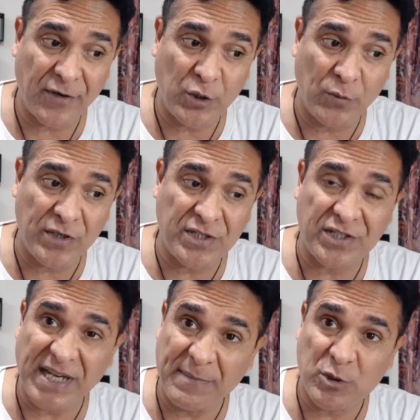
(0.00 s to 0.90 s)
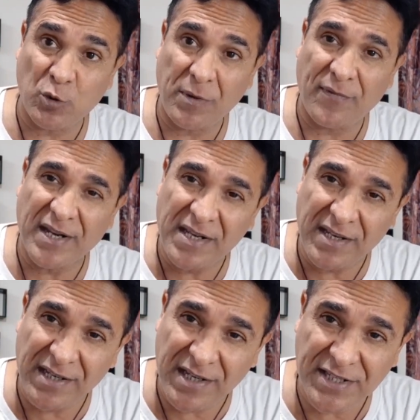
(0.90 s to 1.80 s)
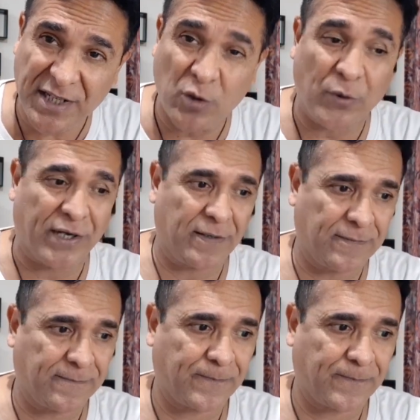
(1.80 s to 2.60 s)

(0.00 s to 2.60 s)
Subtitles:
you will seems to be very easygoing.